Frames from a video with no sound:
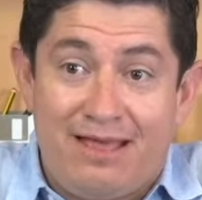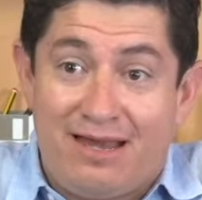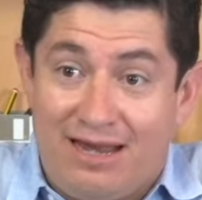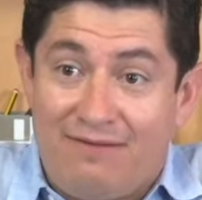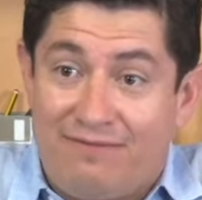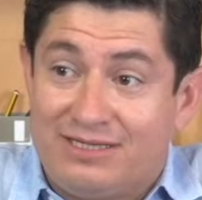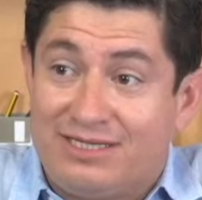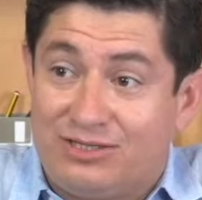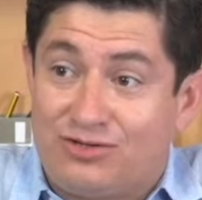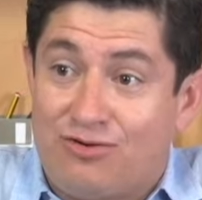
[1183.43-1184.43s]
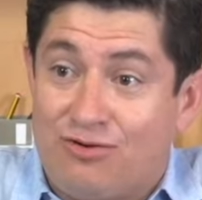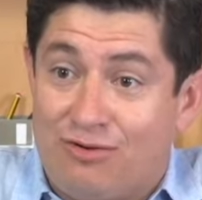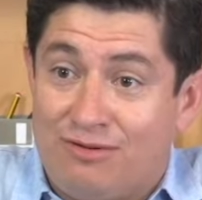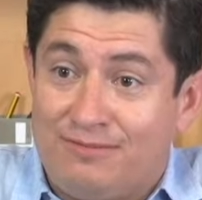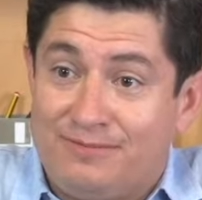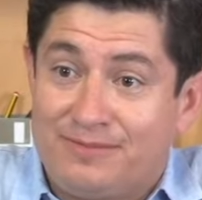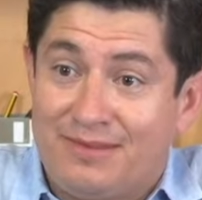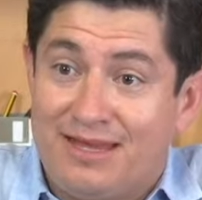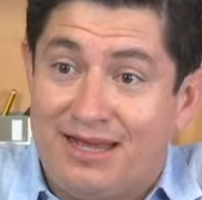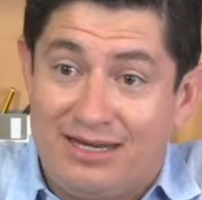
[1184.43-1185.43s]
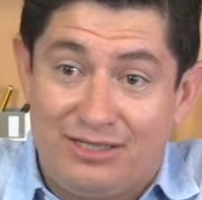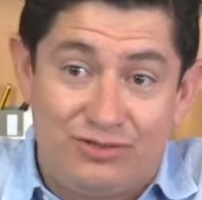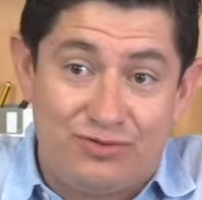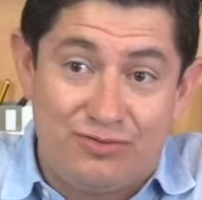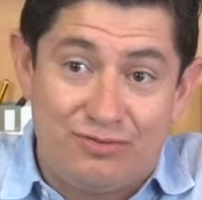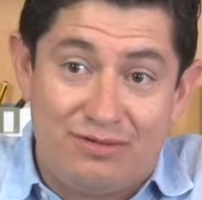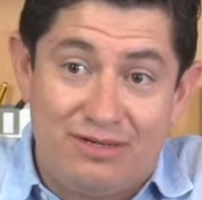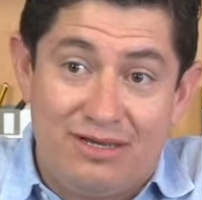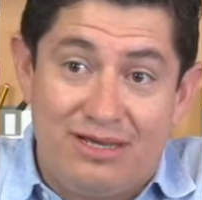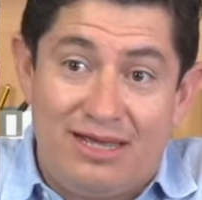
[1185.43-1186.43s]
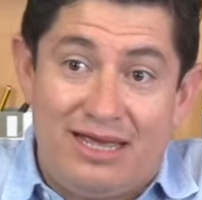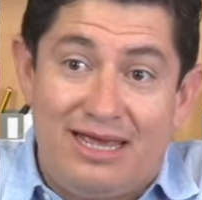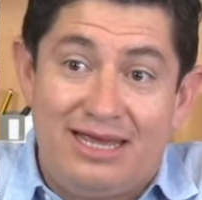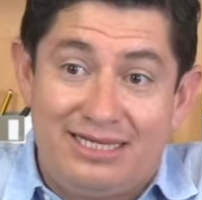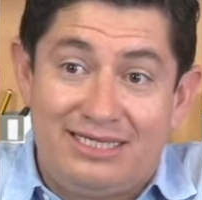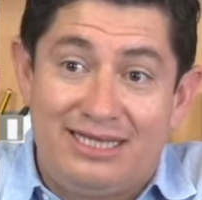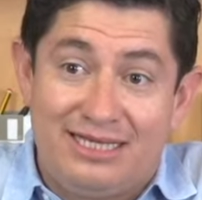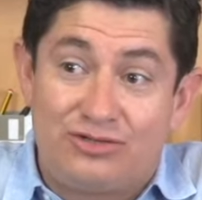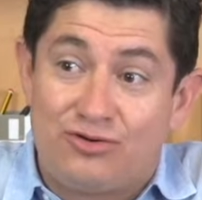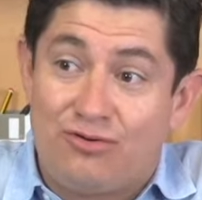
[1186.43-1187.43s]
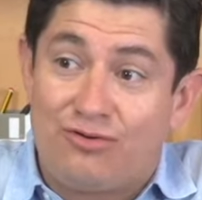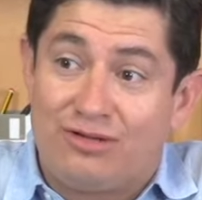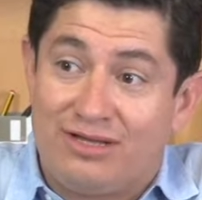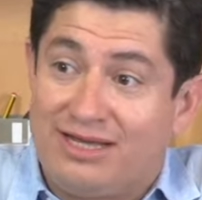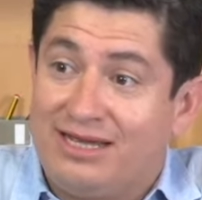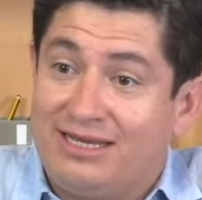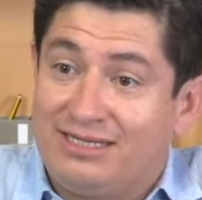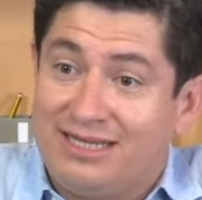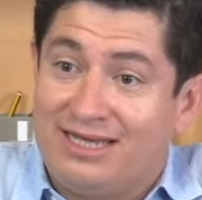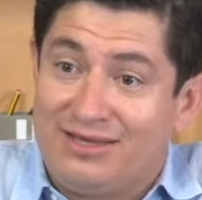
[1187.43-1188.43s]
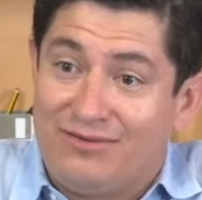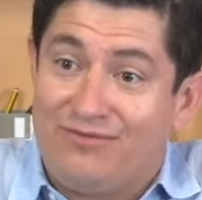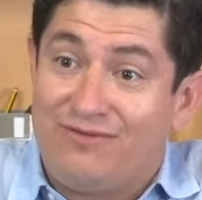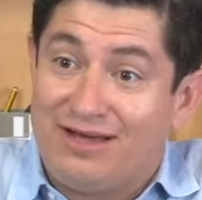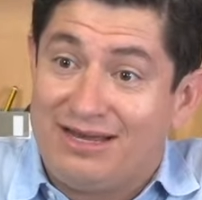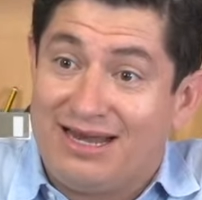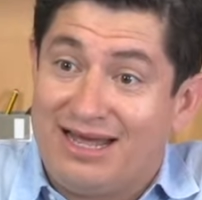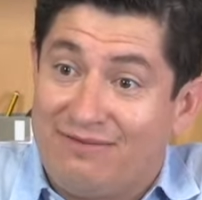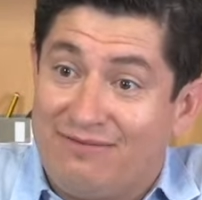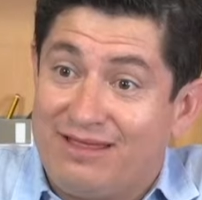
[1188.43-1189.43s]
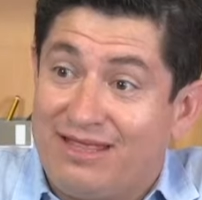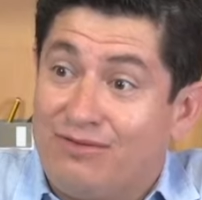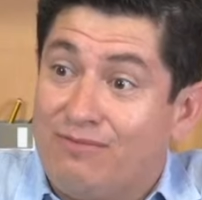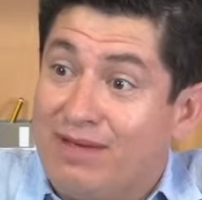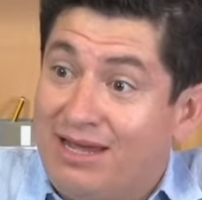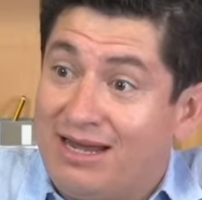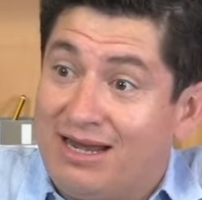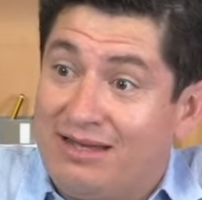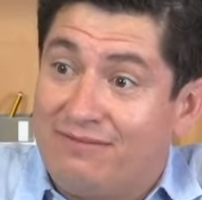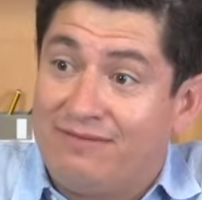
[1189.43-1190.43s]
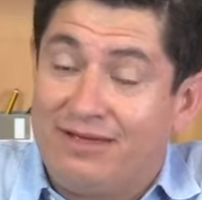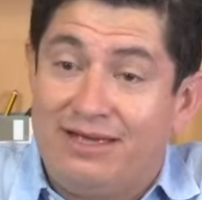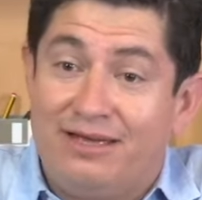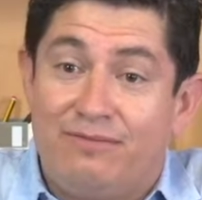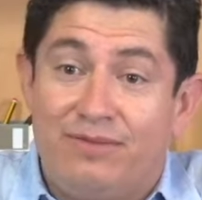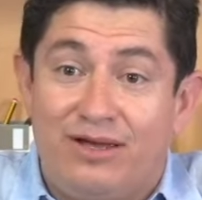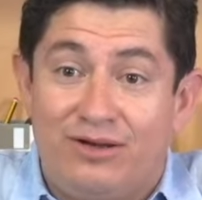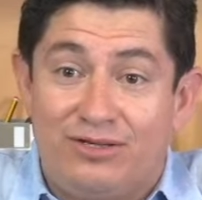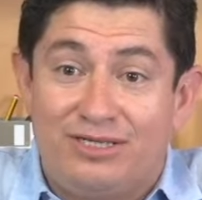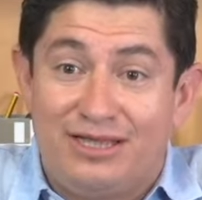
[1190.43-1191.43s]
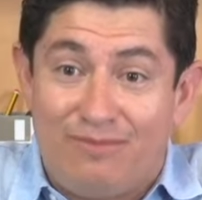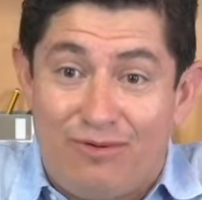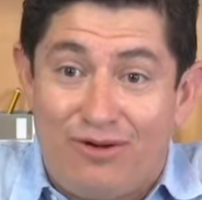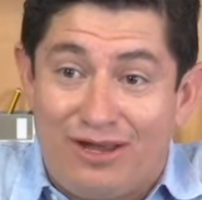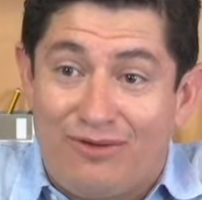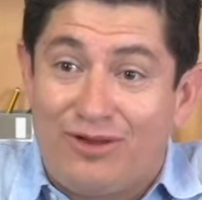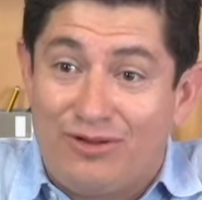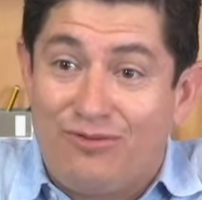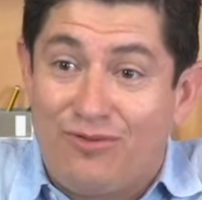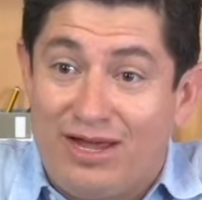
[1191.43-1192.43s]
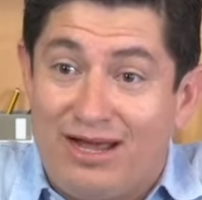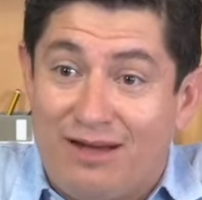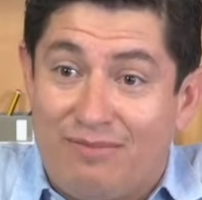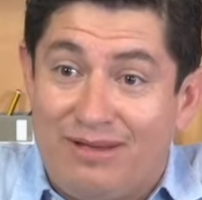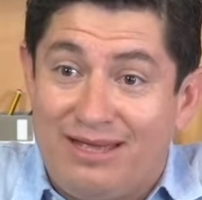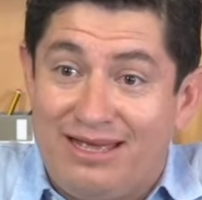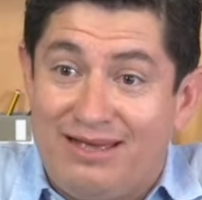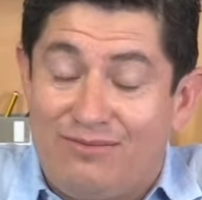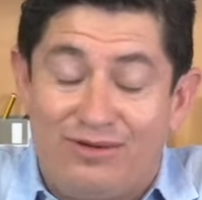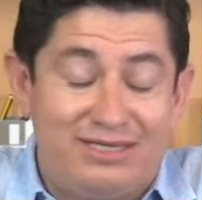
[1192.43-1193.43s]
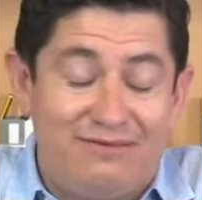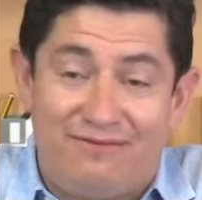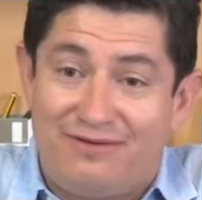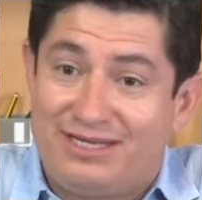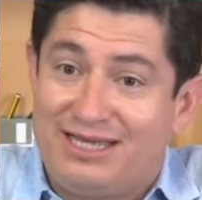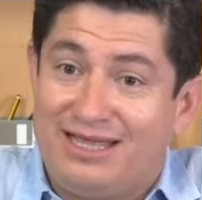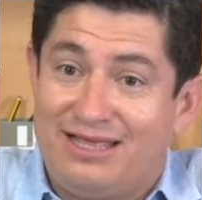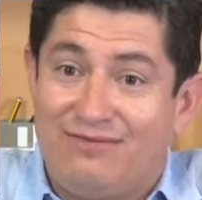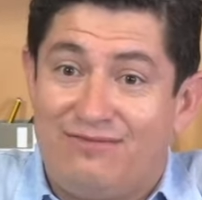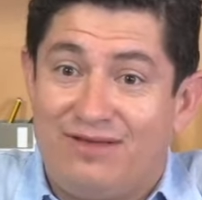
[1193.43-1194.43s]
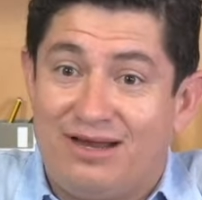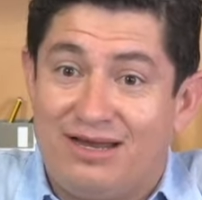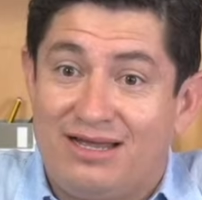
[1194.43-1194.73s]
Life is a struggle, and it's true. It is in the struggle, it is that you find life and that you make life. Because in the morning when you wake up, what is the first thing that you feel?